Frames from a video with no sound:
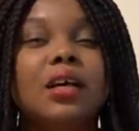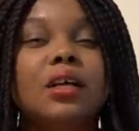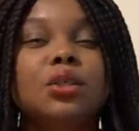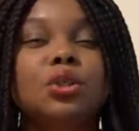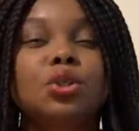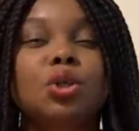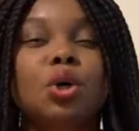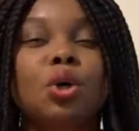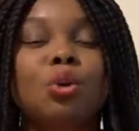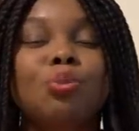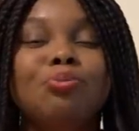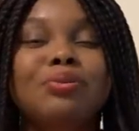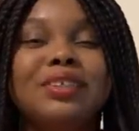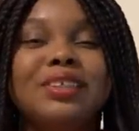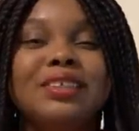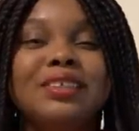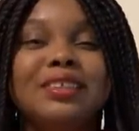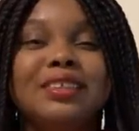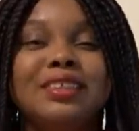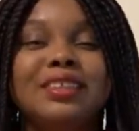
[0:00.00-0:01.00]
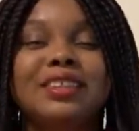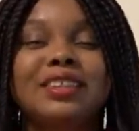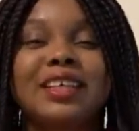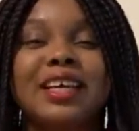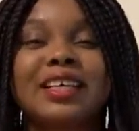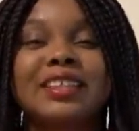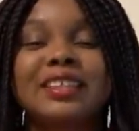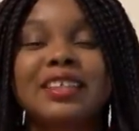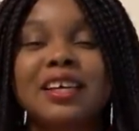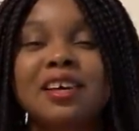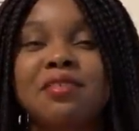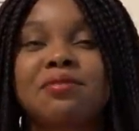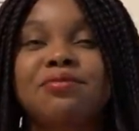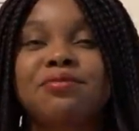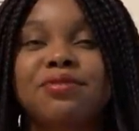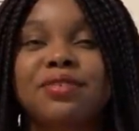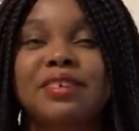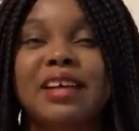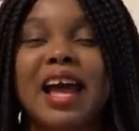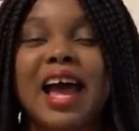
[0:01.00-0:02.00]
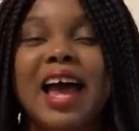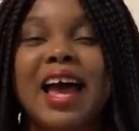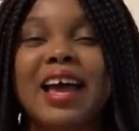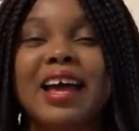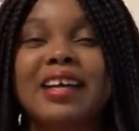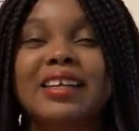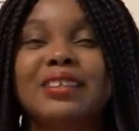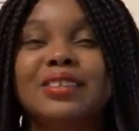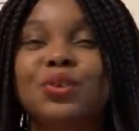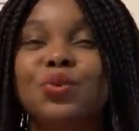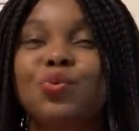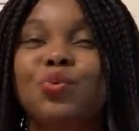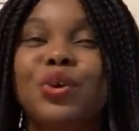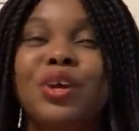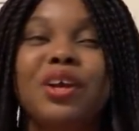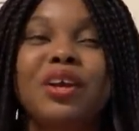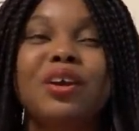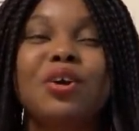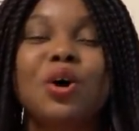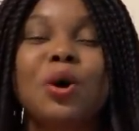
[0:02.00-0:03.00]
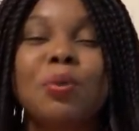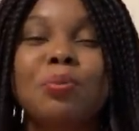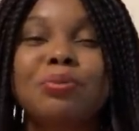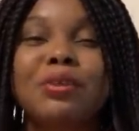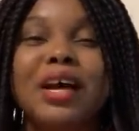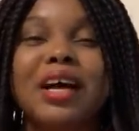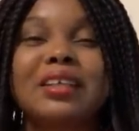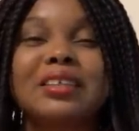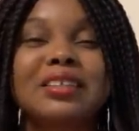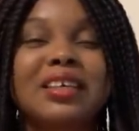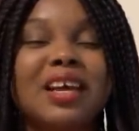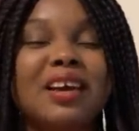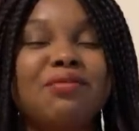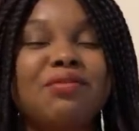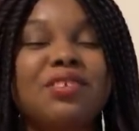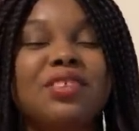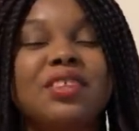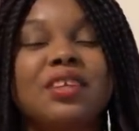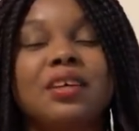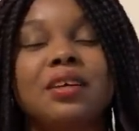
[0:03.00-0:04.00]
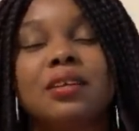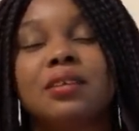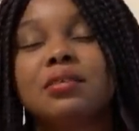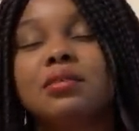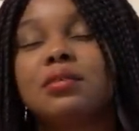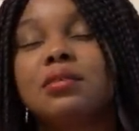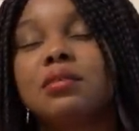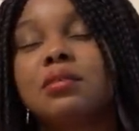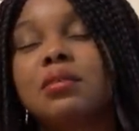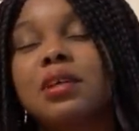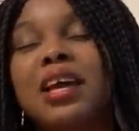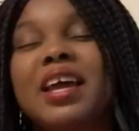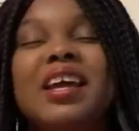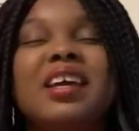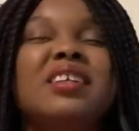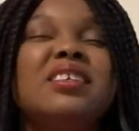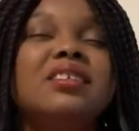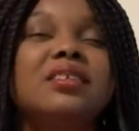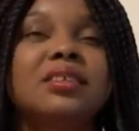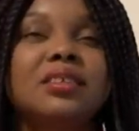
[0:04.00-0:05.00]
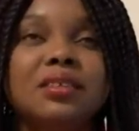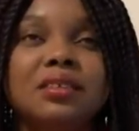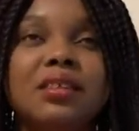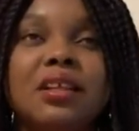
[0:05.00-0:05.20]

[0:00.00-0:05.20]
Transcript: so please stay safe, and we hope that everything ends.